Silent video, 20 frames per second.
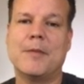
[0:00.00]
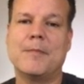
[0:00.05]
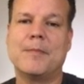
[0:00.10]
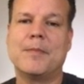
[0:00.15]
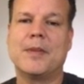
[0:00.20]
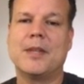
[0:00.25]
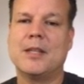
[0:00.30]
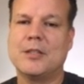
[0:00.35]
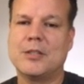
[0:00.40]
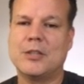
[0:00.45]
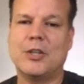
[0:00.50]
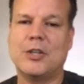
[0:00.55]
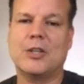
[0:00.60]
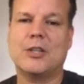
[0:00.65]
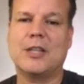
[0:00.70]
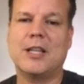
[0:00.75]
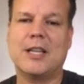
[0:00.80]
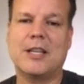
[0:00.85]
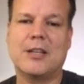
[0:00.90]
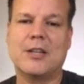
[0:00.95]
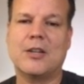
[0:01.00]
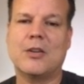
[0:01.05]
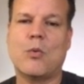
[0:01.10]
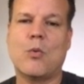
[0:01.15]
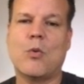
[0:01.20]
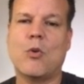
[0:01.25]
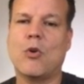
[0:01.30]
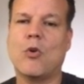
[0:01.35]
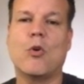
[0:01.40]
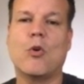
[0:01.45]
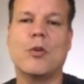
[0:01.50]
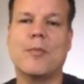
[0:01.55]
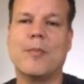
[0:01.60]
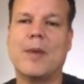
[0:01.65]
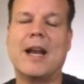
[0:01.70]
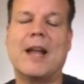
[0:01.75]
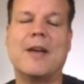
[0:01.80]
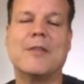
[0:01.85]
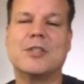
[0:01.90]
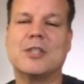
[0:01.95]
So you click, or you might
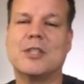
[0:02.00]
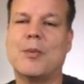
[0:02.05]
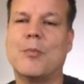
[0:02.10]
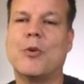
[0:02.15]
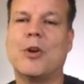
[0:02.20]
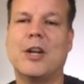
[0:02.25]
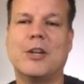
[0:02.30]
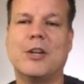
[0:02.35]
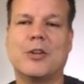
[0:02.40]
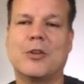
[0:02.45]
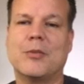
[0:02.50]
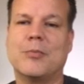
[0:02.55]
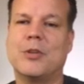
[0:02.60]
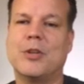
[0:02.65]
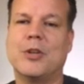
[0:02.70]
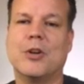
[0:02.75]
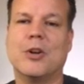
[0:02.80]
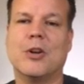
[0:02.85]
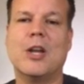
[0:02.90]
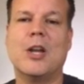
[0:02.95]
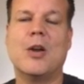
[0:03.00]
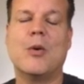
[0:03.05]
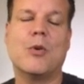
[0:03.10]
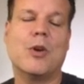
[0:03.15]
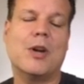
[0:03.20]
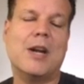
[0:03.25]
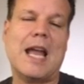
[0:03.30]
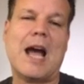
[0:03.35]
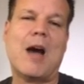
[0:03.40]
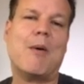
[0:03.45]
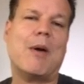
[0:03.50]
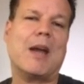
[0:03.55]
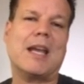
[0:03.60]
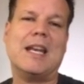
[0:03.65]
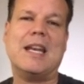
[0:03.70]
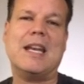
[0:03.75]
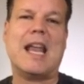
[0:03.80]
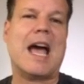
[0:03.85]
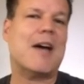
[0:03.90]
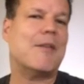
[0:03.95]
have it somewhere in your computer, where now I can
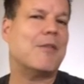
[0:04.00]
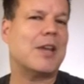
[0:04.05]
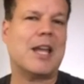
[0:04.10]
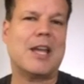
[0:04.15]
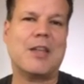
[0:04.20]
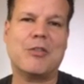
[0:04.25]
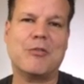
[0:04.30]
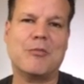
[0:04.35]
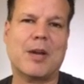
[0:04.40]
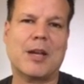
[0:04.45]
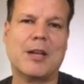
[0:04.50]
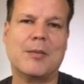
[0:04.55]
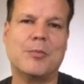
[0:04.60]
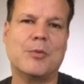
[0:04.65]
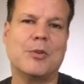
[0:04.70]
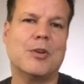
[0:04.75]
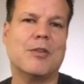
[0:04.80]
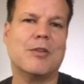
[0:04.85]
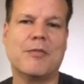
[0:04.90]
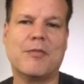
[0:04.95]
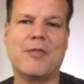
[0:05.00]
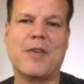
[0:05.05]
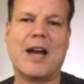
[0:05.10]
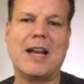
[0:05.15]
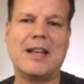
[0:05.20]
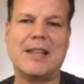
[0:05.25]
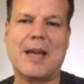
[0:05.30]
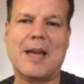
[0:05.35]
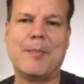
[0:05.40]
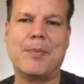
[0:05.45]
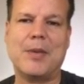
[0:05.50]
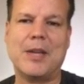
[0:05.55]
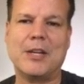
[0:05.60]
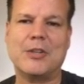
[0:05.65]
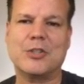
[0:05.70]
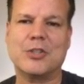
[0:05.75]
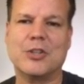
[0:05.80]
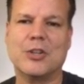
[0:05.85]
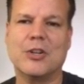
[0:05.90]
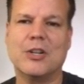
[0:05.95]
navigate through my computer and find that
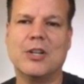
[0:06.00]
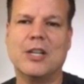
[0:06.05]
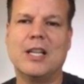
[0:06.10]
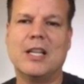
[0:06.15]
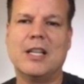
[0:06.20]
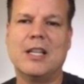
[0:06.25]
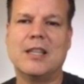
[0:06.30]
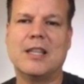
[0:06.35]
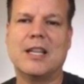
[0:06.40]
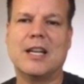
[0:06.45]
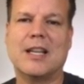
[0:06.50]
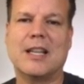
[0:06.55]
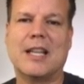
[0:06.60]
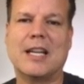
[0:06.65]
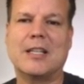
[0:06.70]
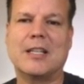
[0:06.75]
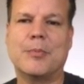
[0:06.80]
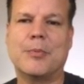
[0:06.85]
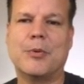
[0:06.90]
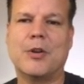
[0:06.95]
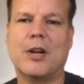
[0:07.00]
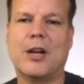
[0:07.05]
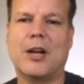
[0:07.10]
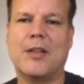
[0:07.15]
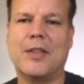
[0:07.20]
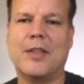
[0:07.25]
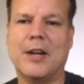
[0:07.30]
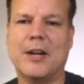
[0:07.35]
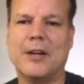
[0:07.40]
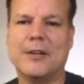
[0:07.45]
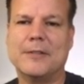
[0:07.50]
picture that I'd like to put on there.